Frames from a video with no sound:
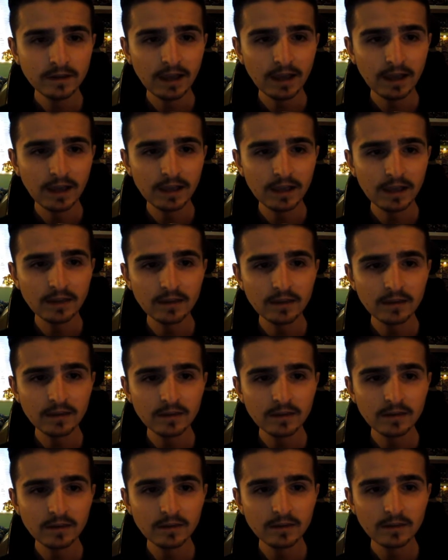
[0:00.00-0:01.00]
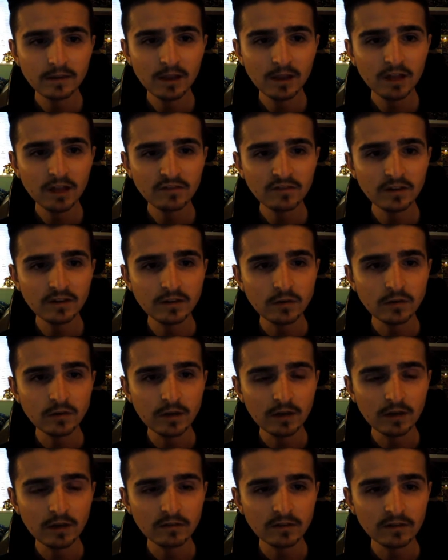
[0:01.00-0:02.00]
And last year at New Year,
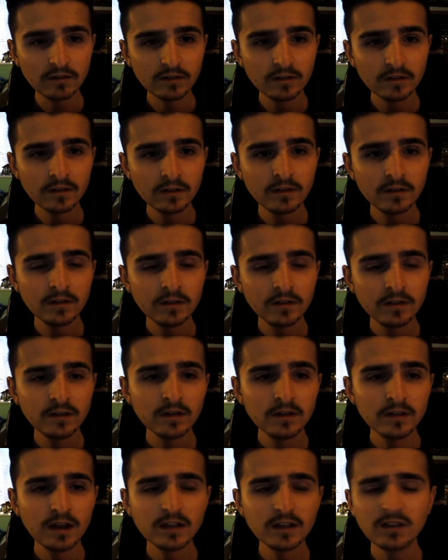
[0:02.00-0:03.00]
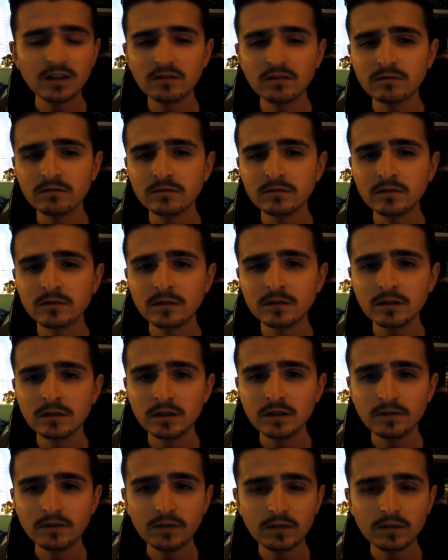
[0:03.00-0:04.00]
I was just, I don't know.
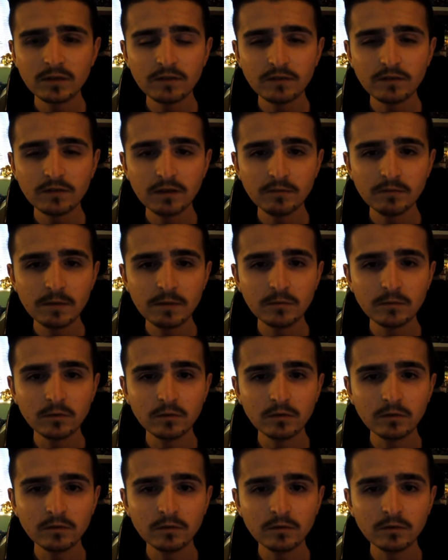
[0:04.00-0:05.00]
It felt different. I was a bit more,